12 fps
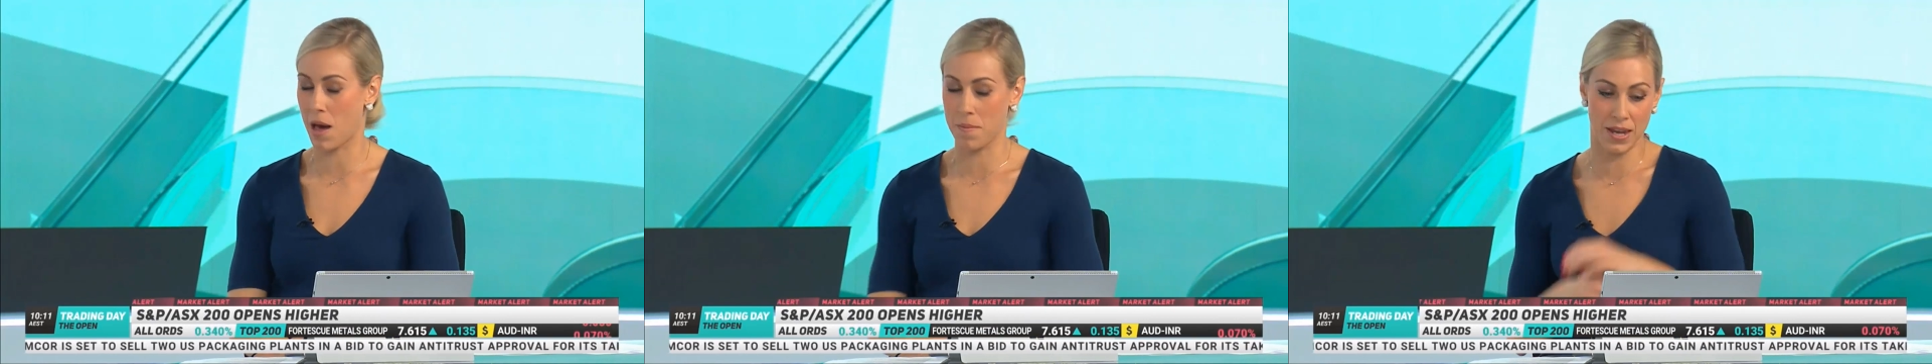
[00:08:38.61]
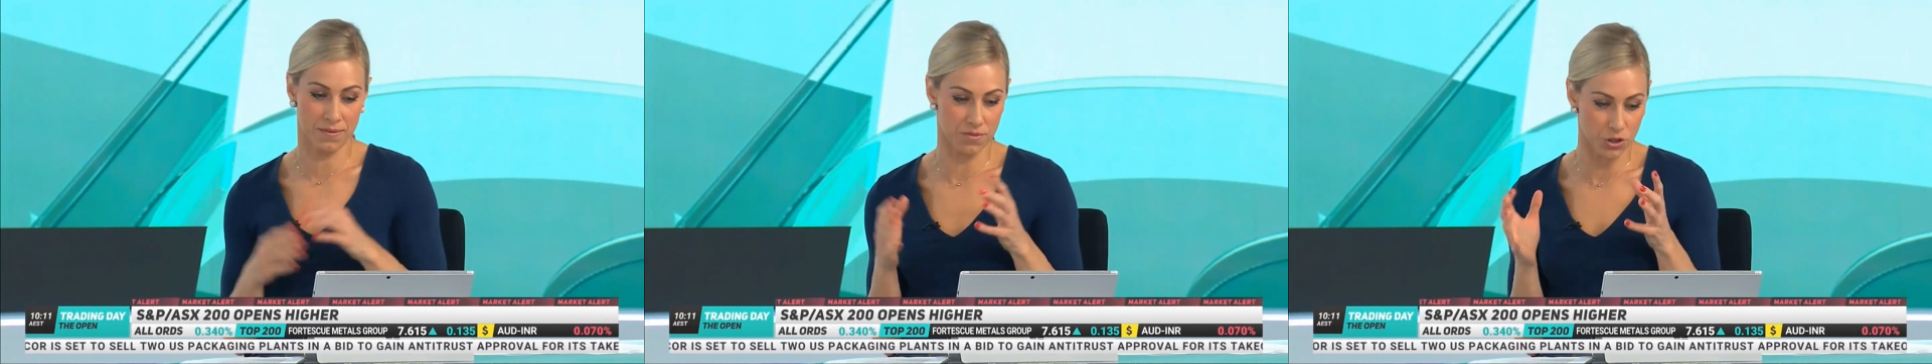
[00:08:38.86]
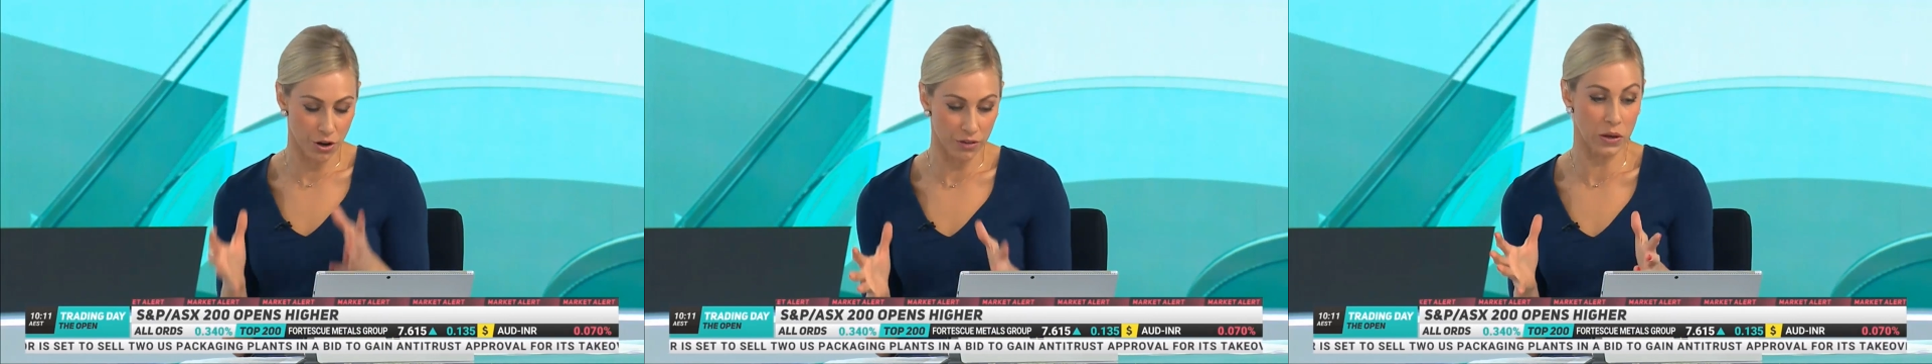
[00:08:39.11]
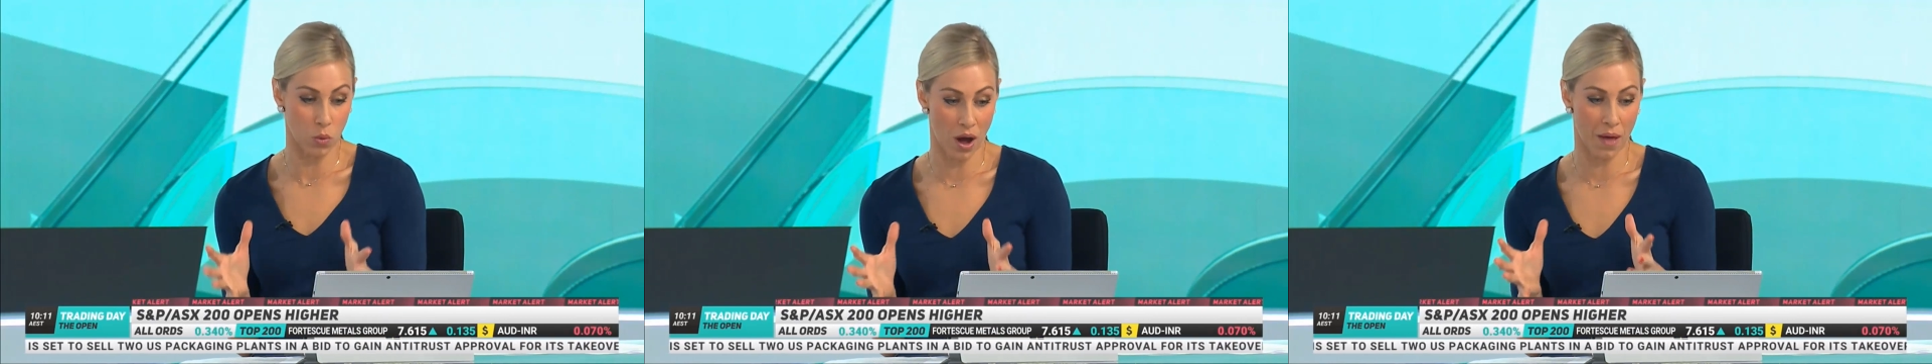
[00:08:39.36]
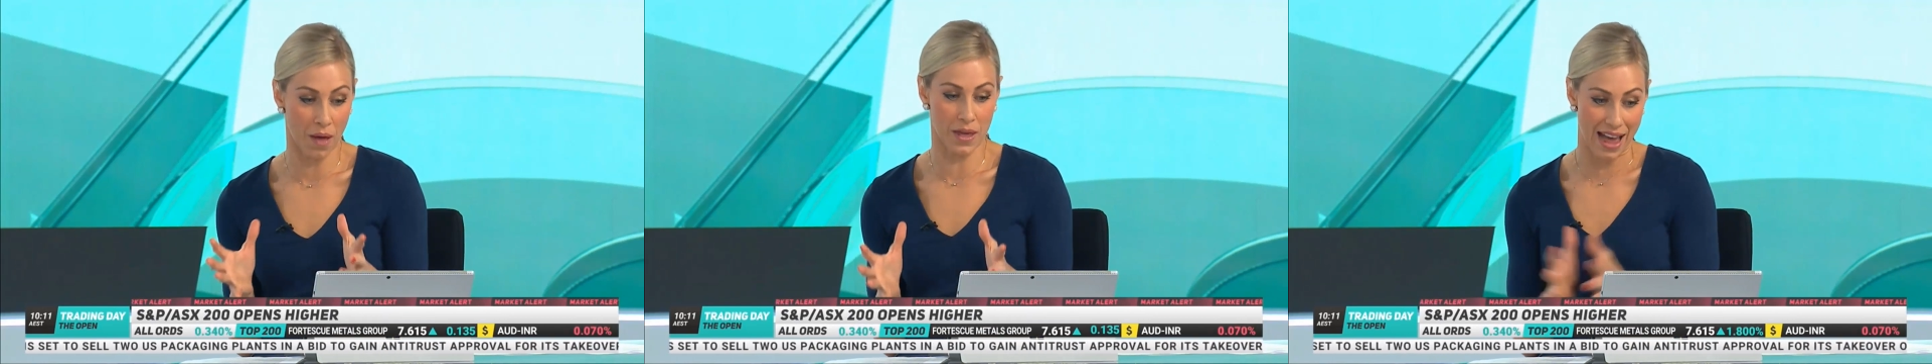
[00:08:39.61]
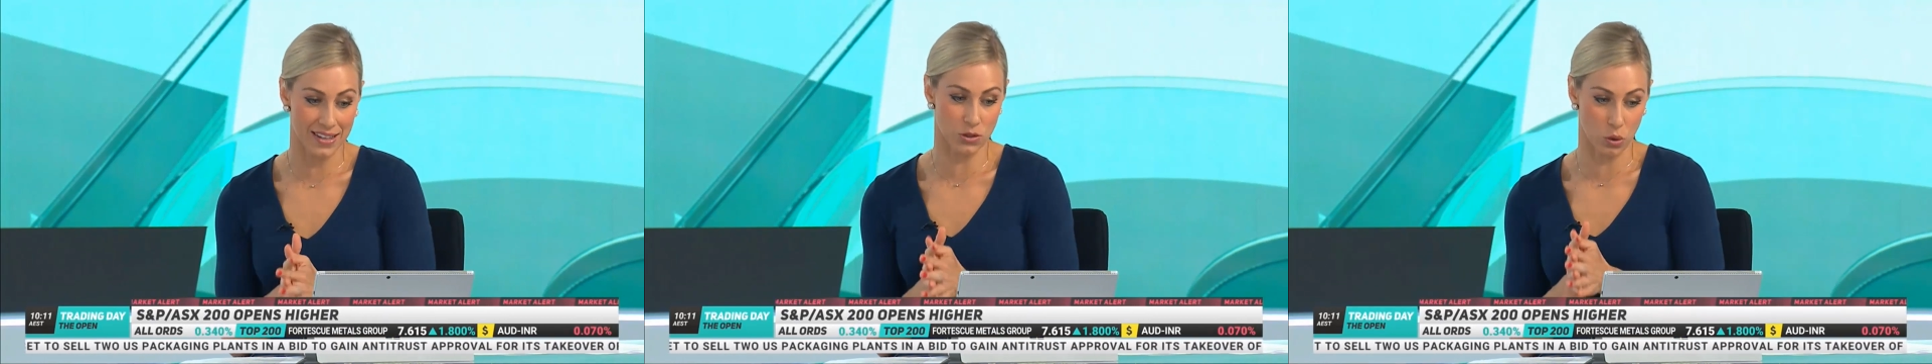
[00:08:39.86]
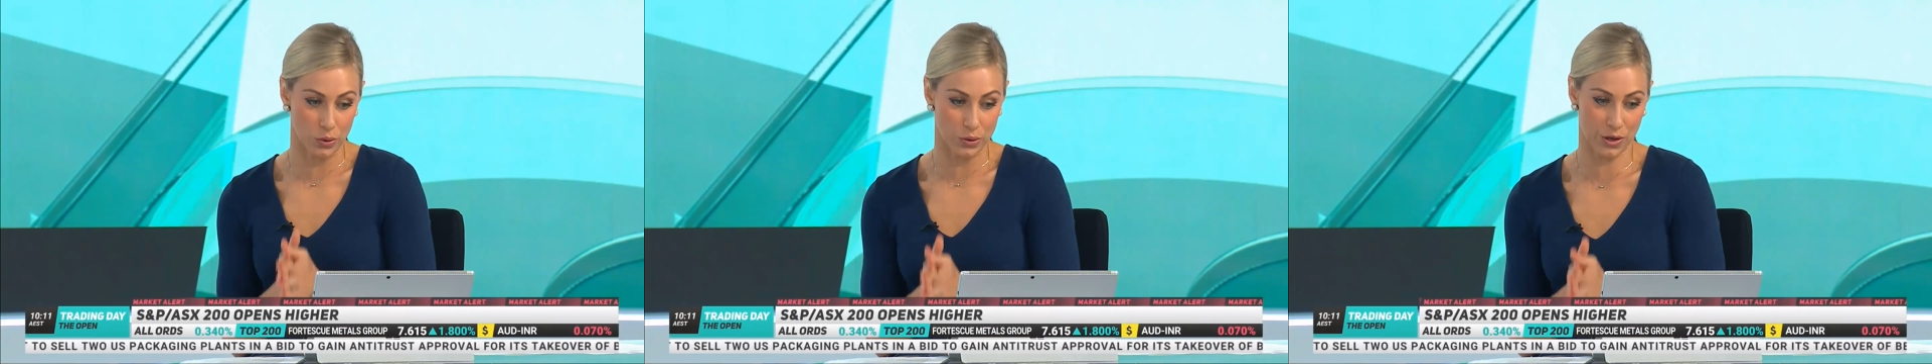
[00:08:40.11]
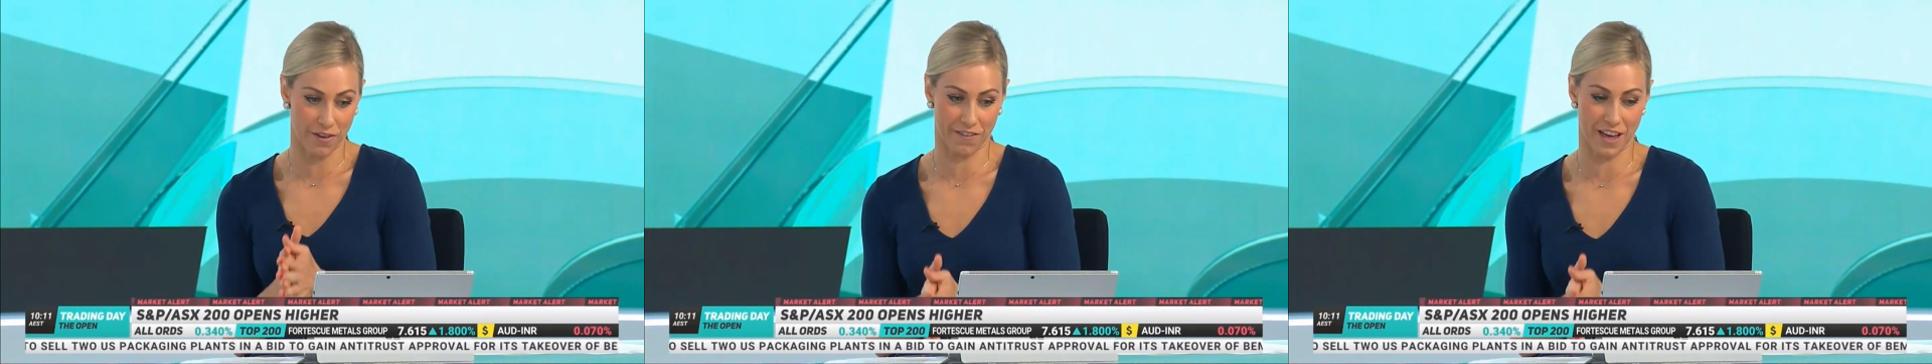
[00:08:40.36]
I mean, certainly one that has
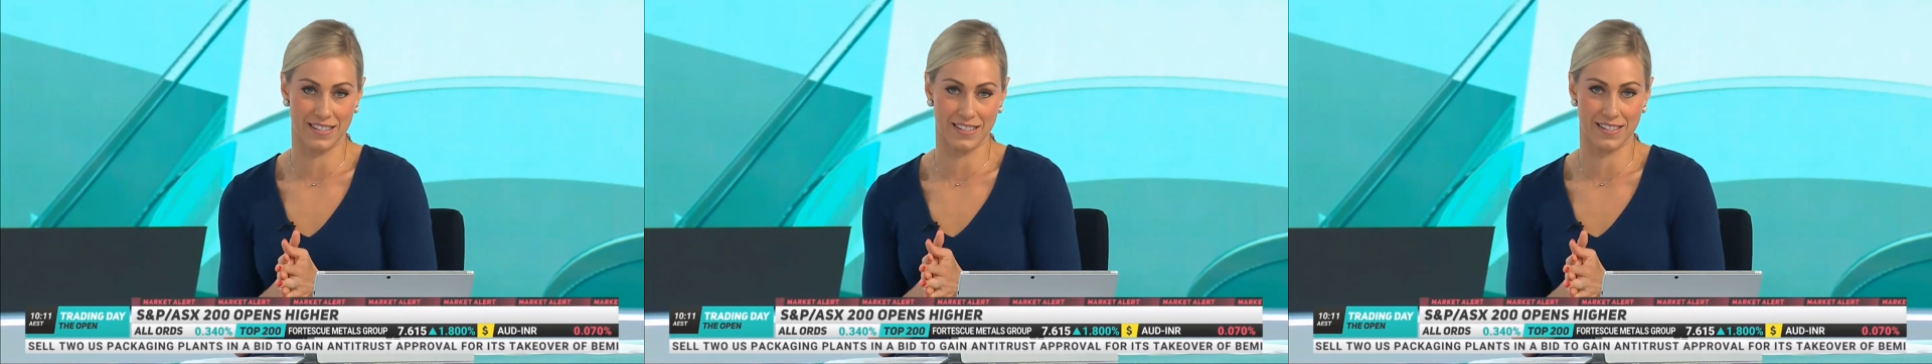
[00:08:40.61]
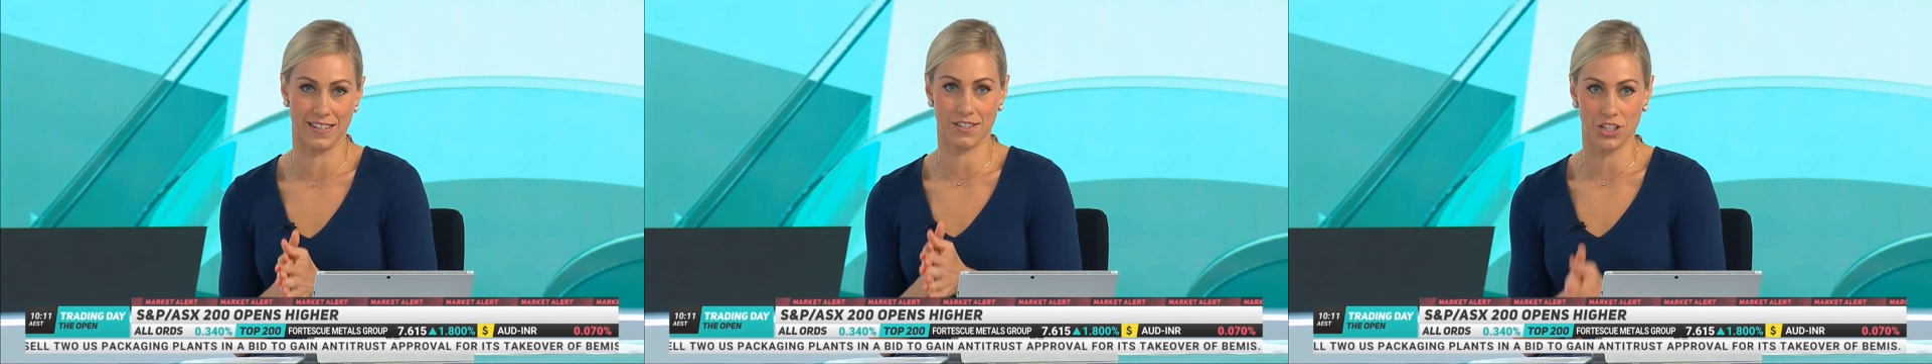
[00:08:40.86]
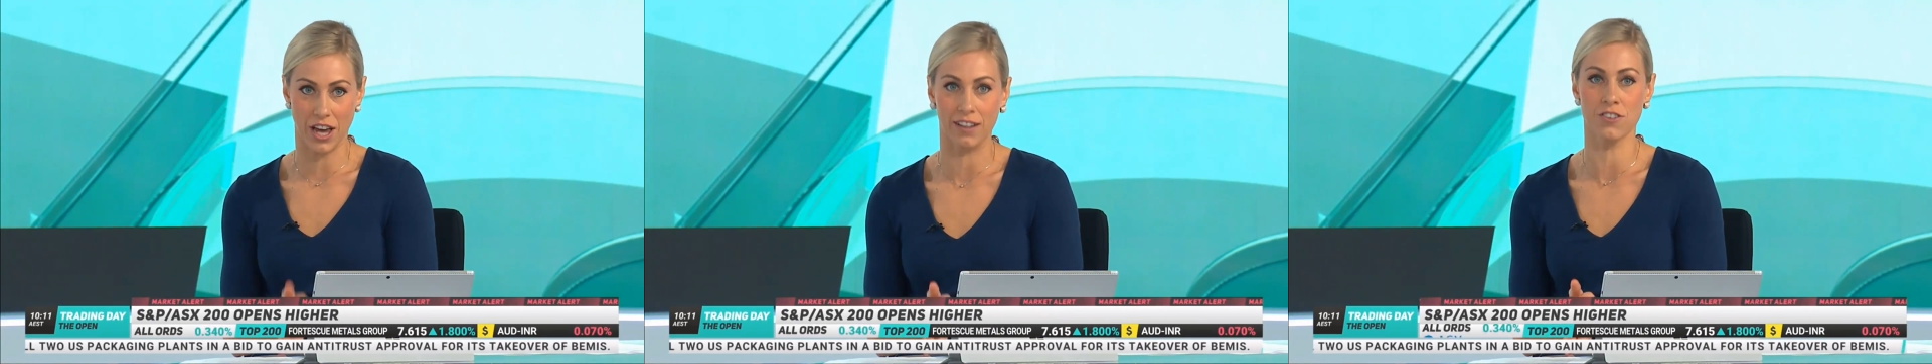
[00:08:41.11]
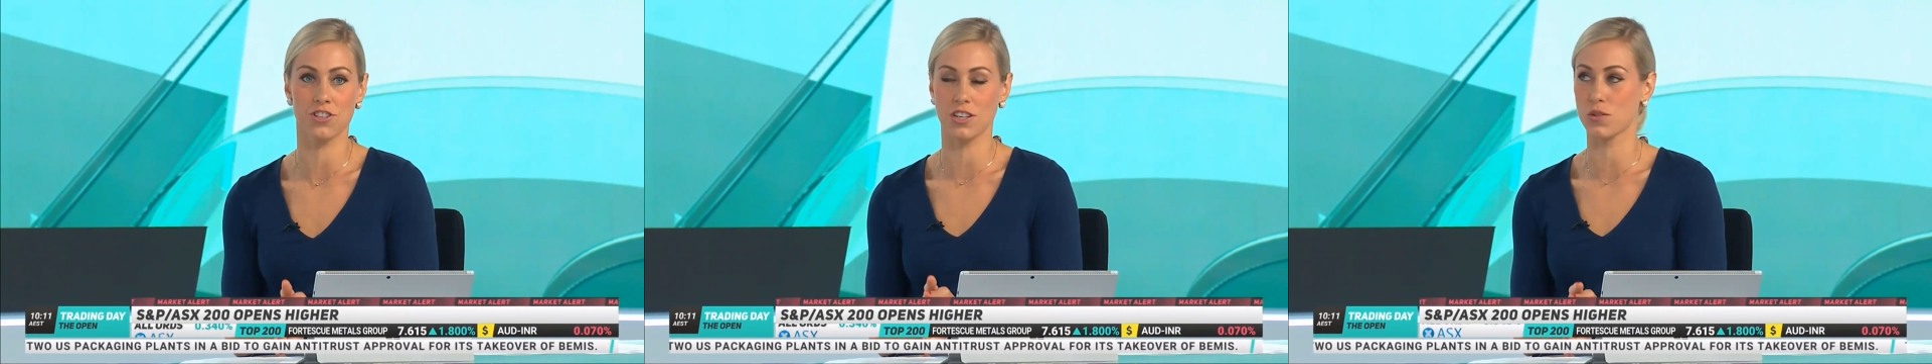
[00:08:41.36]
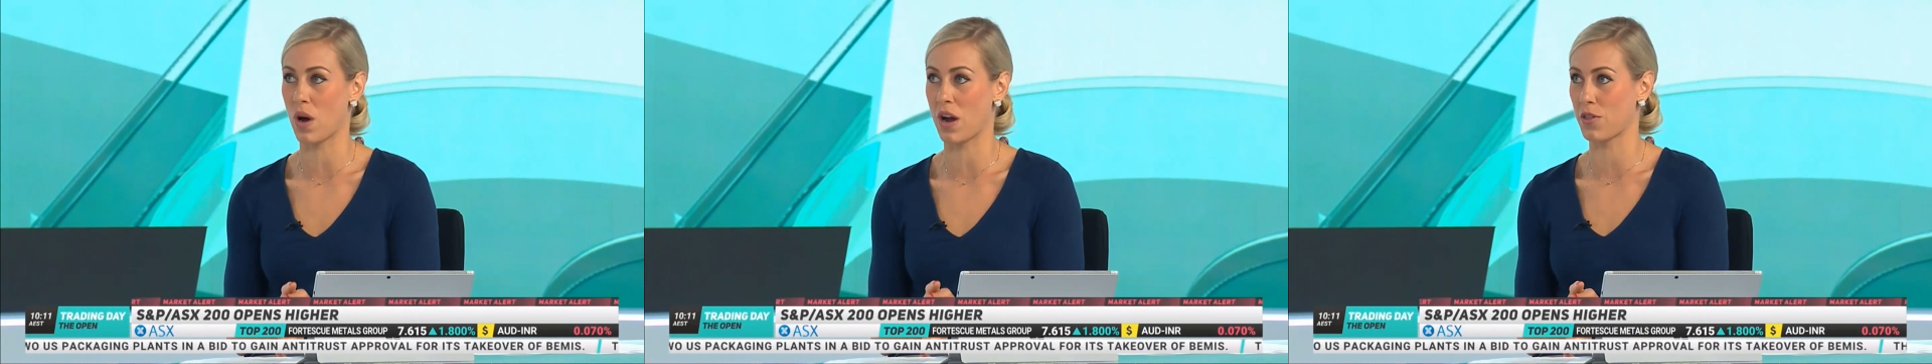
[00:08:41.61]
also faced its challenges,